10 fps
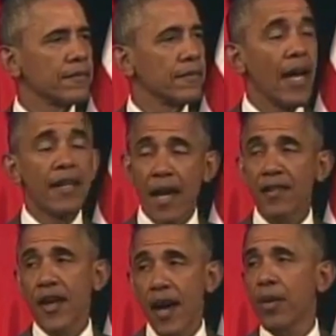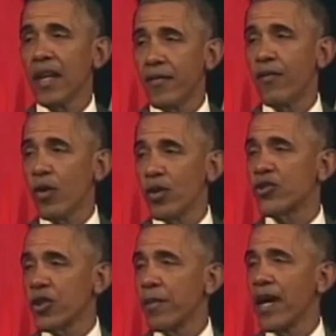And yes, I believe voters
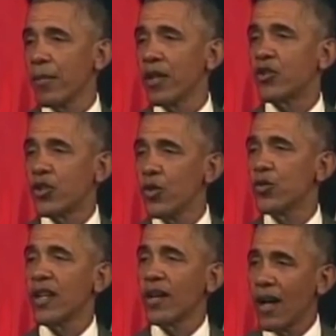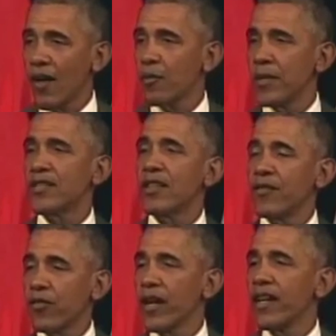should be able to choose their governments in
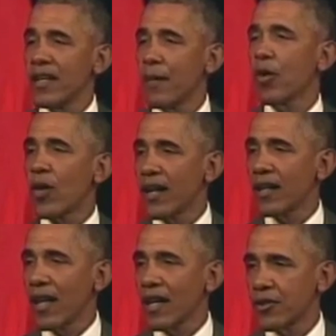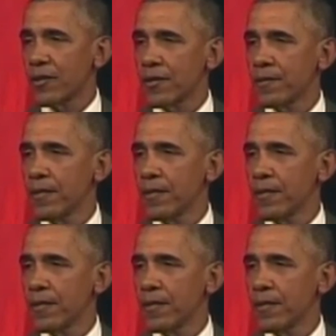free and democratic elections.